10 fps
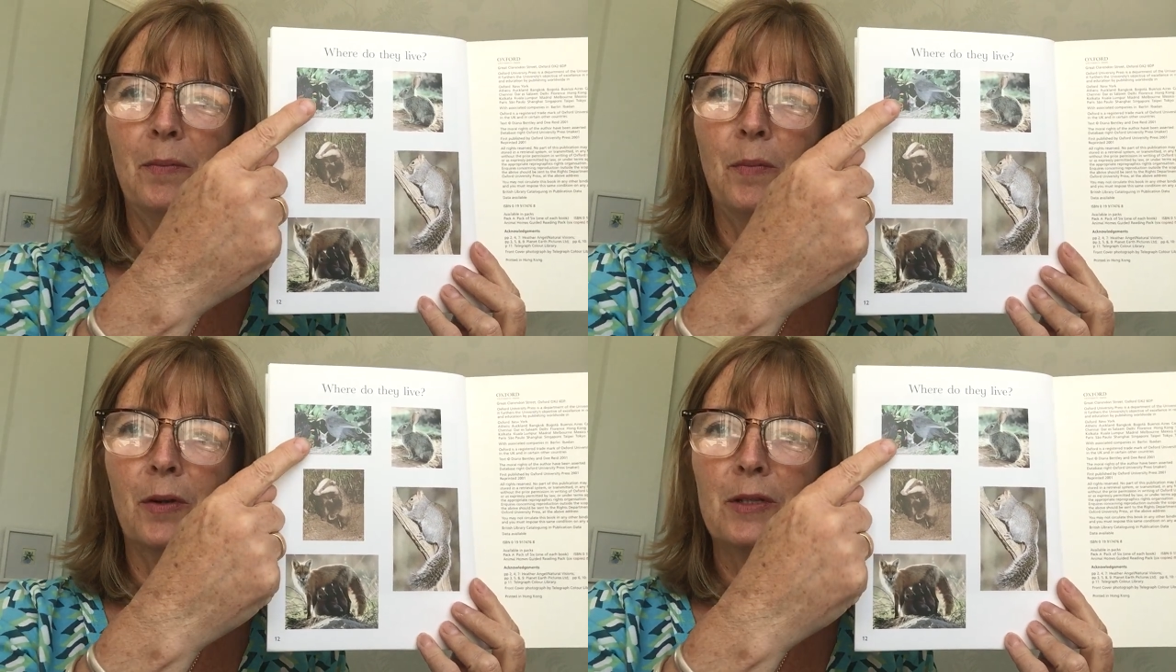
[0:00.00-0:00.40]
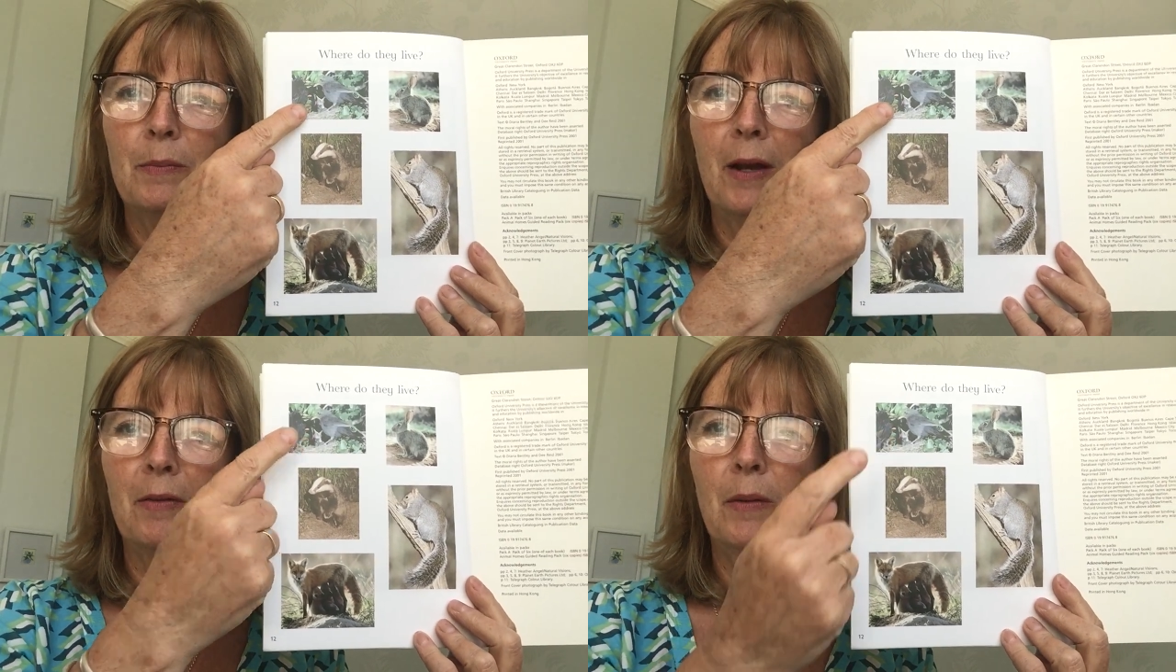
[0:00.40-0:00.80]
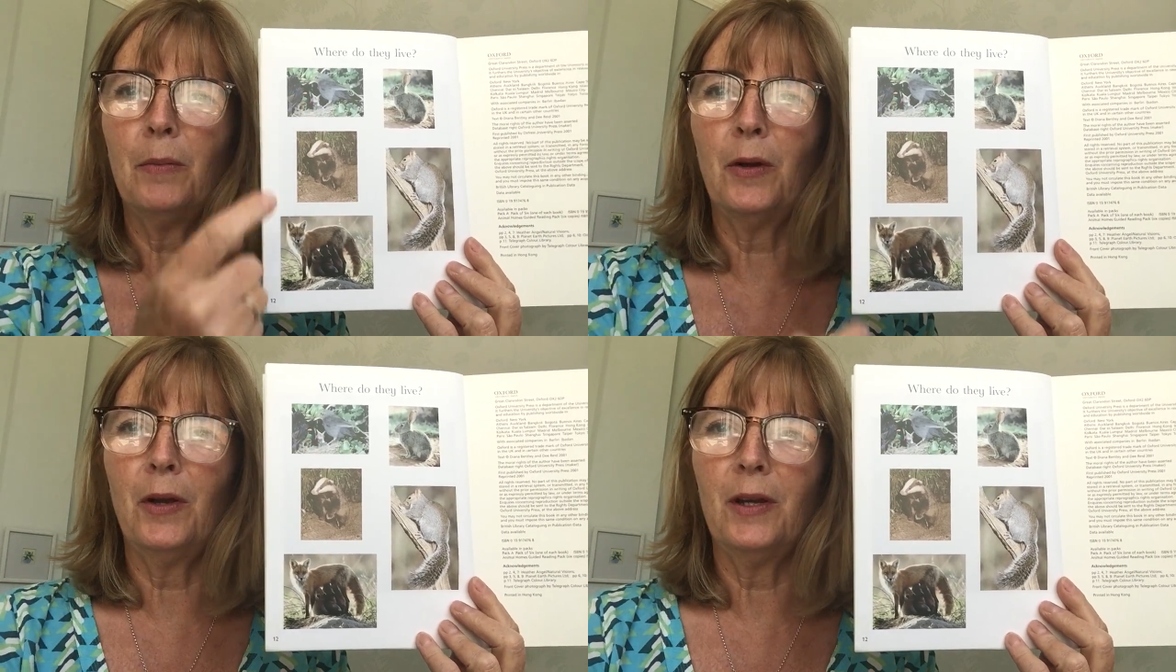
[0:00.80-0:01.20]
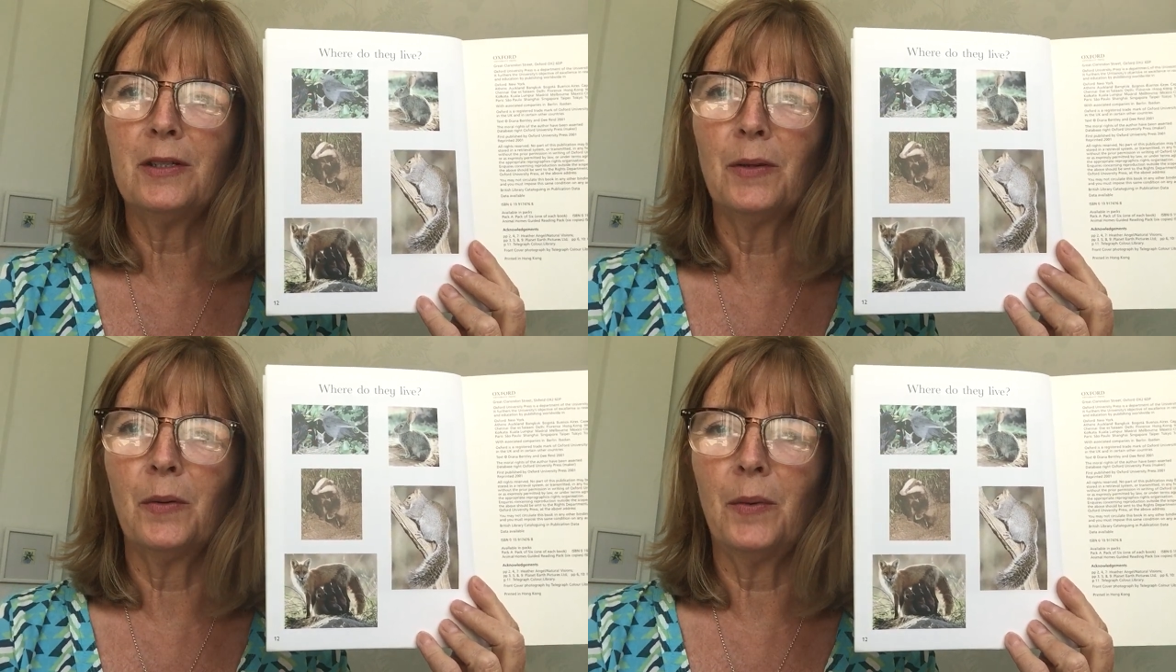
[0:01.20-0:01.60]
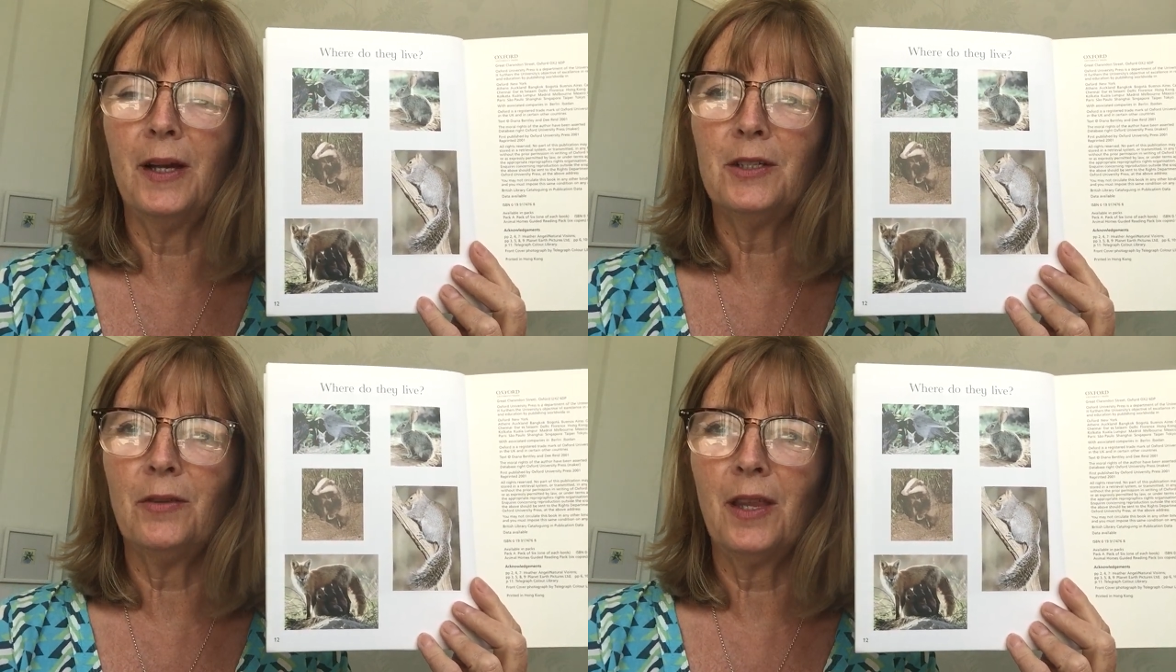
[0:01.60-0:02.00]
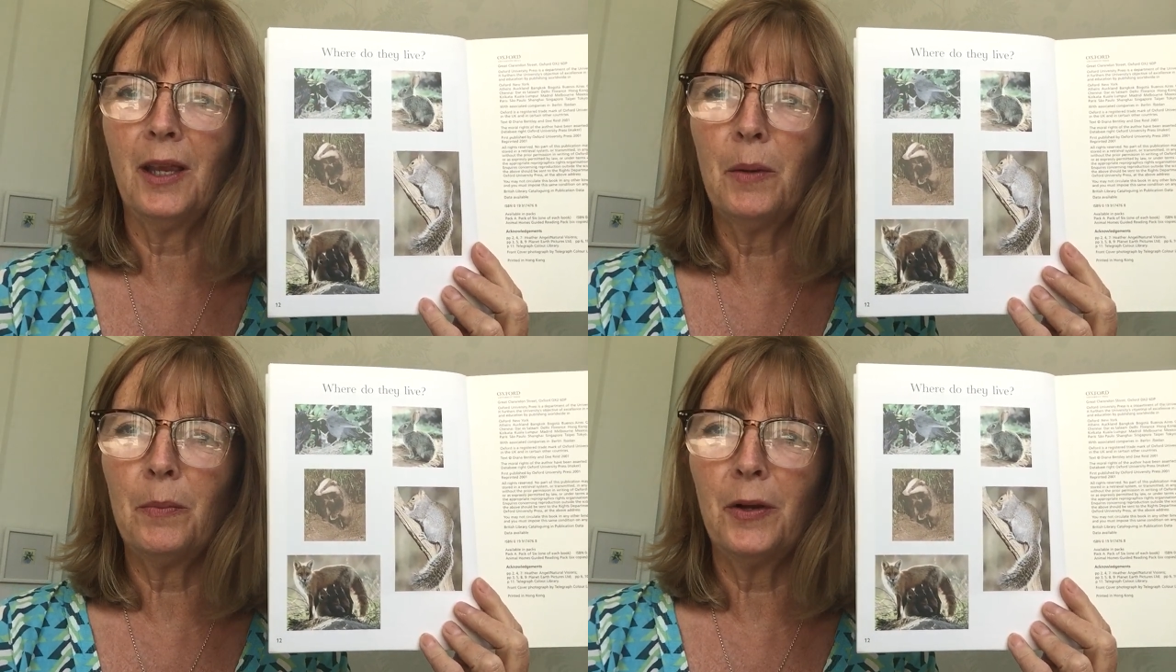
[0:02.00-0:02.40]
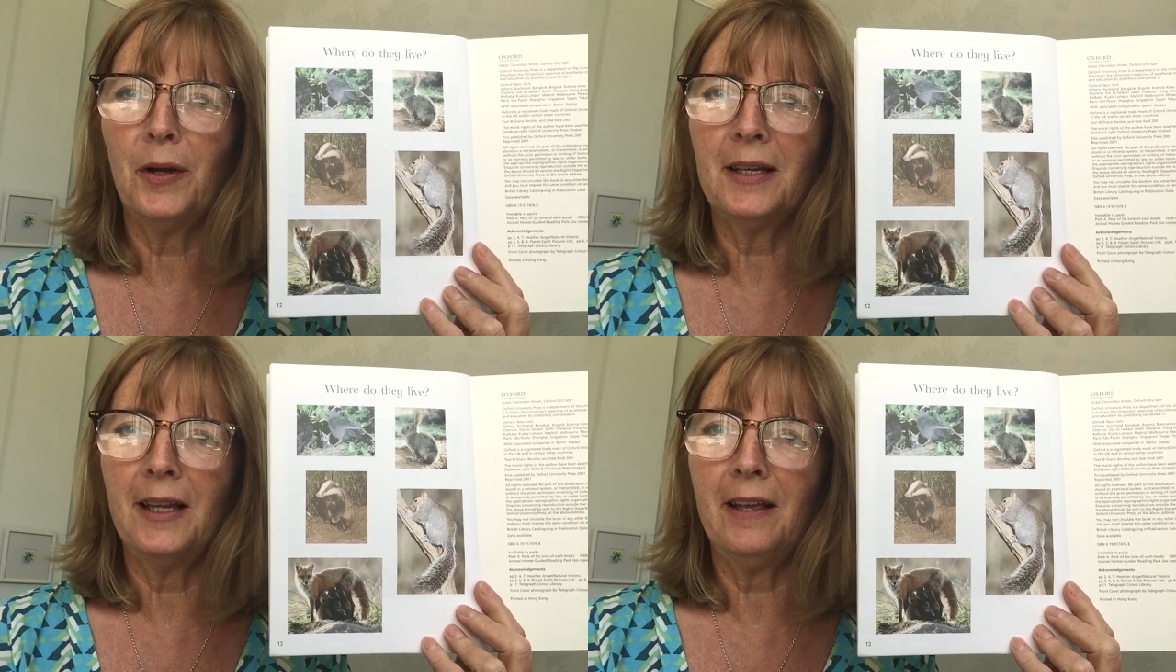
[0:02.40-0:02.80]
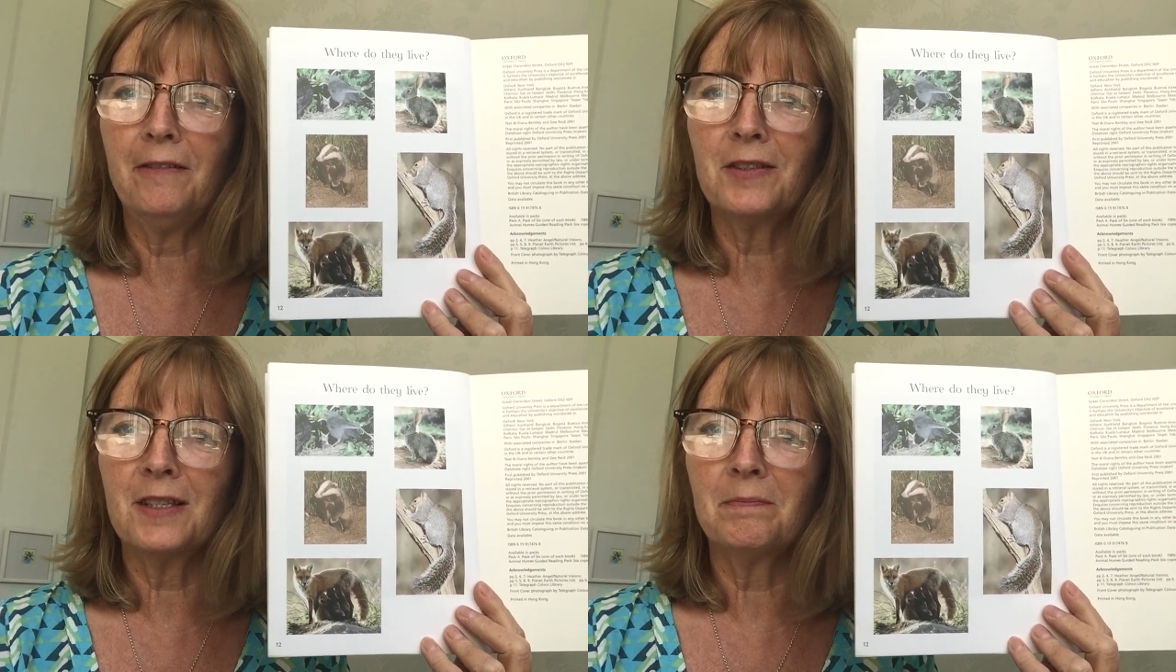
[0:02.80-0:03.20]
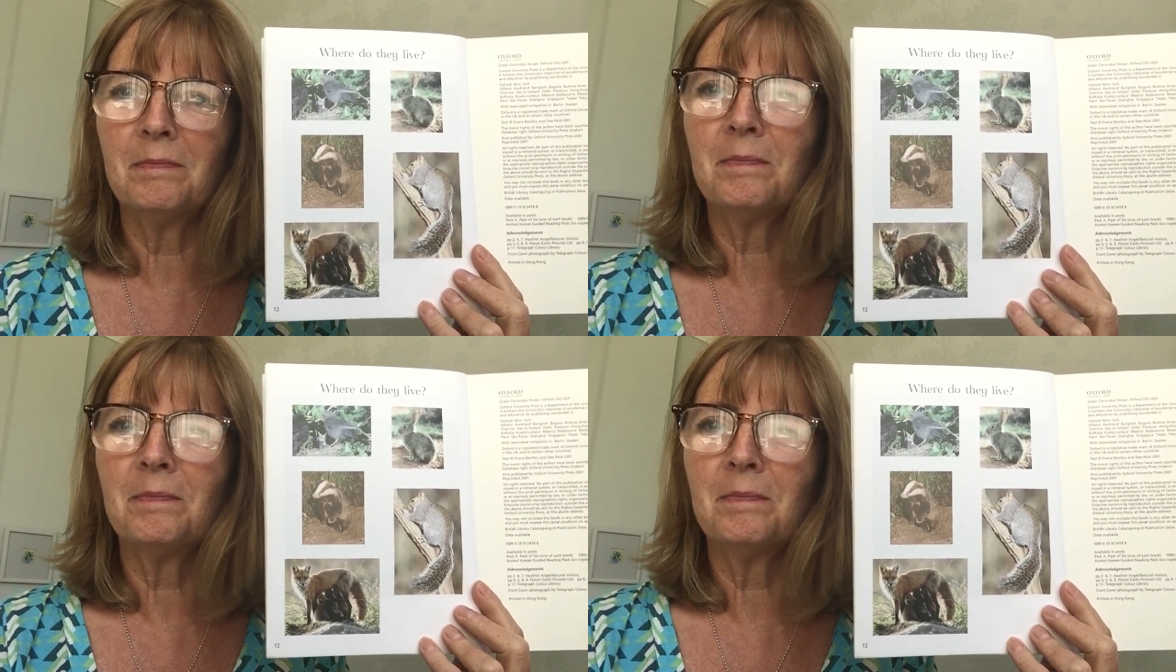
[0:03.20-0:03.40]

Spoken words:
What about the bird? Where do you think a bird lives?